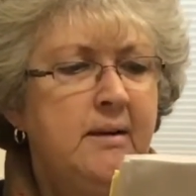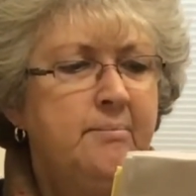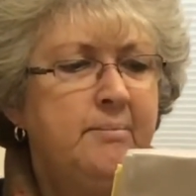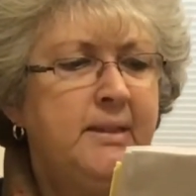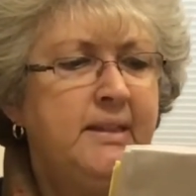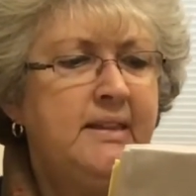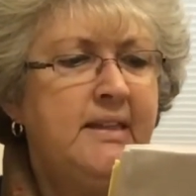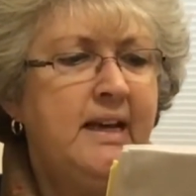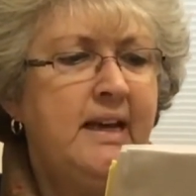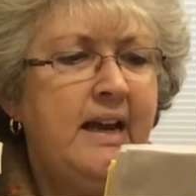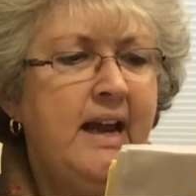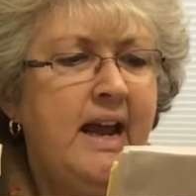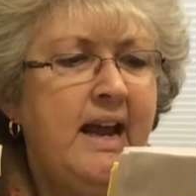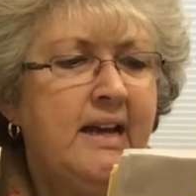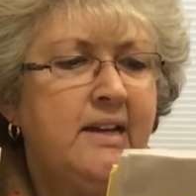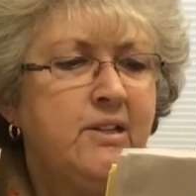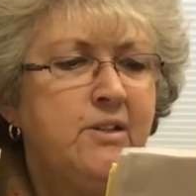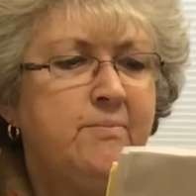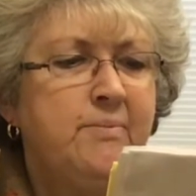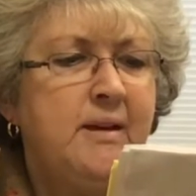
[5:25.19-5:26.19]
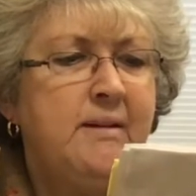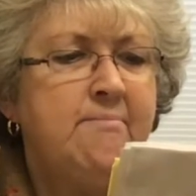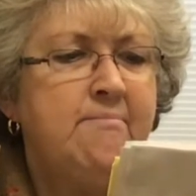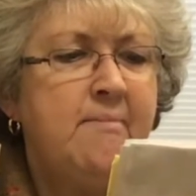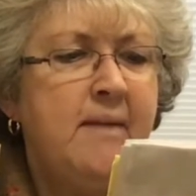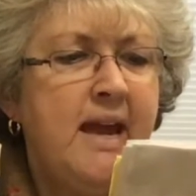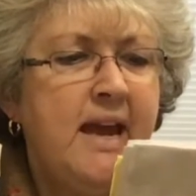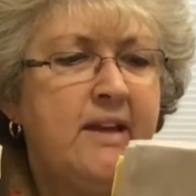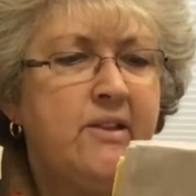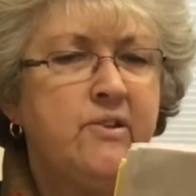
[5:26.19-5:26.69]
but that had to be
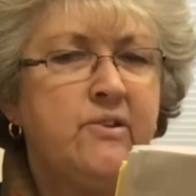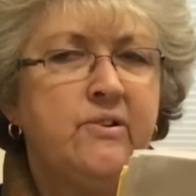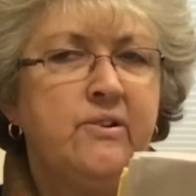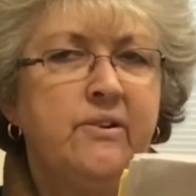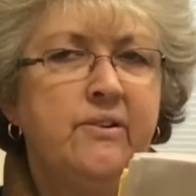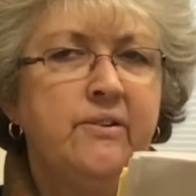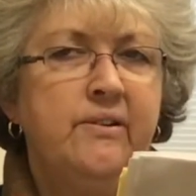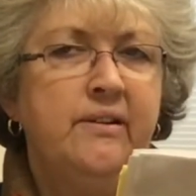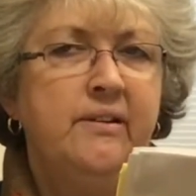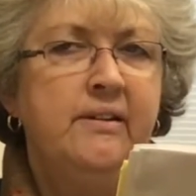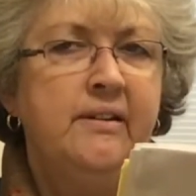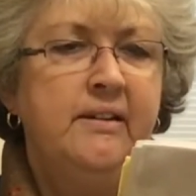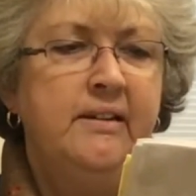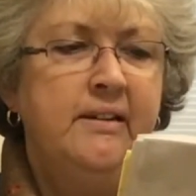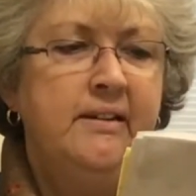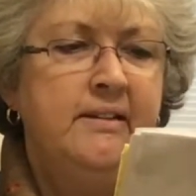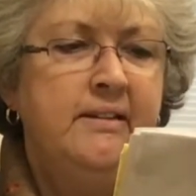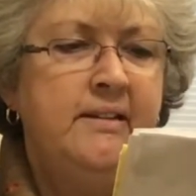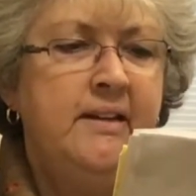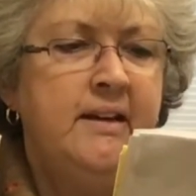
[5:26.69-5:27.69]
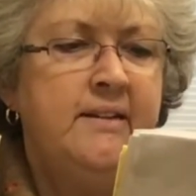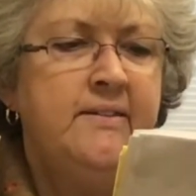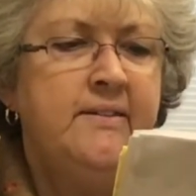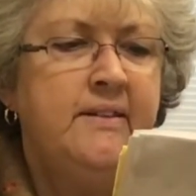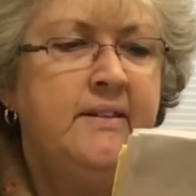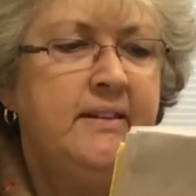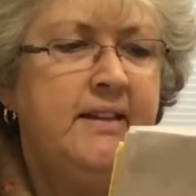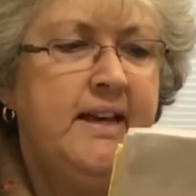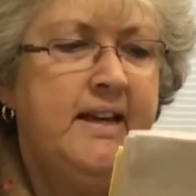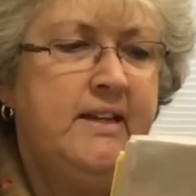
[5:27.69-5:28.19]
mastered
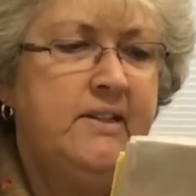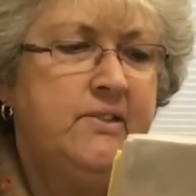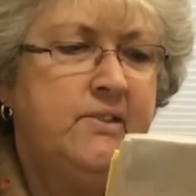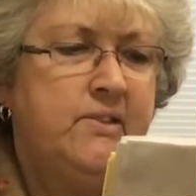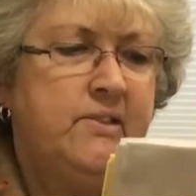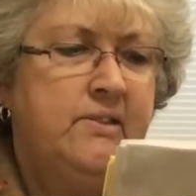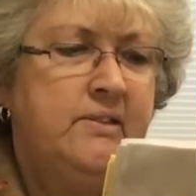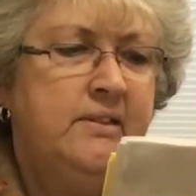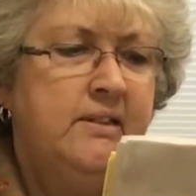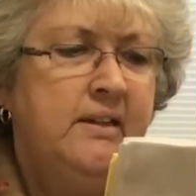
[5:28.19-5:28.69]
nonetheless.